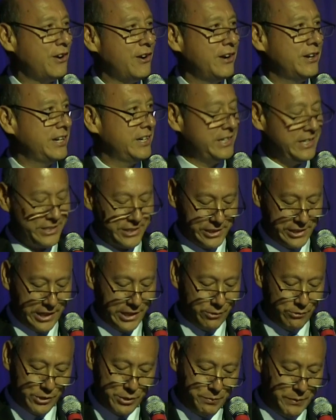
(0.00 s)
it's hard to
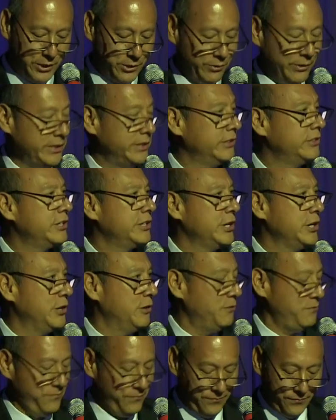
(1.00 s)
distinguish between the
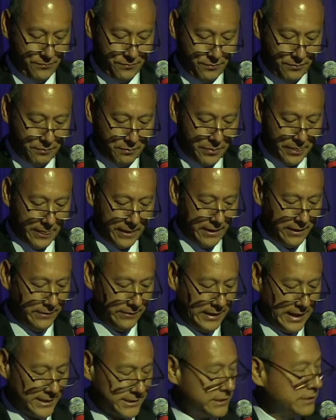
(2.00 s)
two.
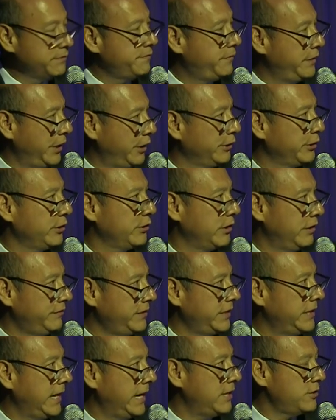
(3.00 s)
That's the failure
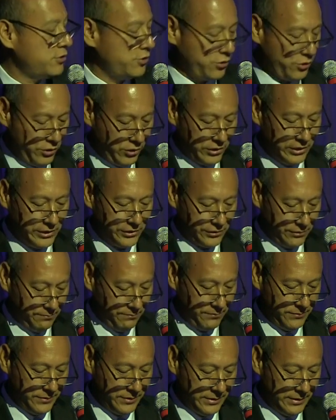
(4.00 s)
of today's
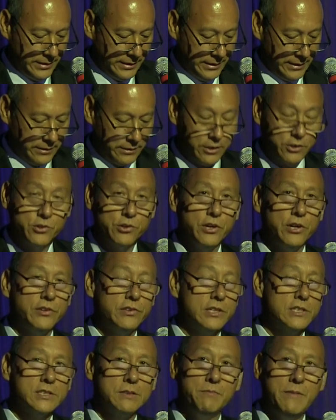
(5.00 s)
journalism. The
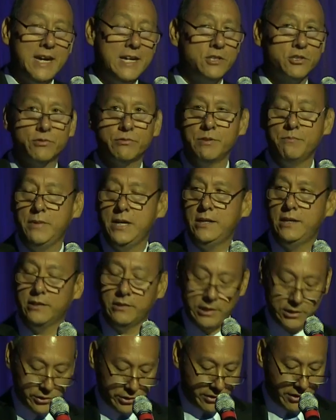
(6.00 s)
truth is, the mainstream
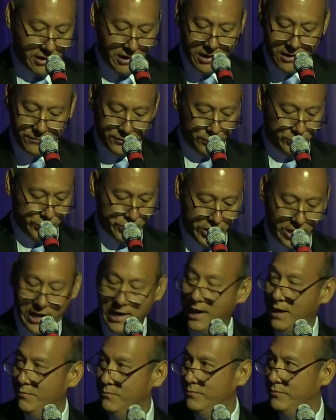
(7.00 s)
media does an awful
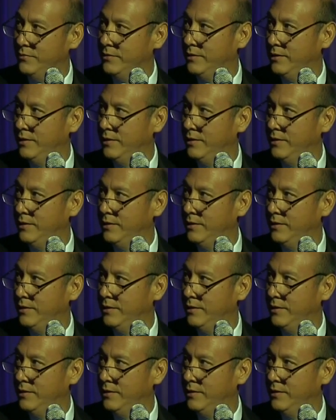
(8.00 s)
job,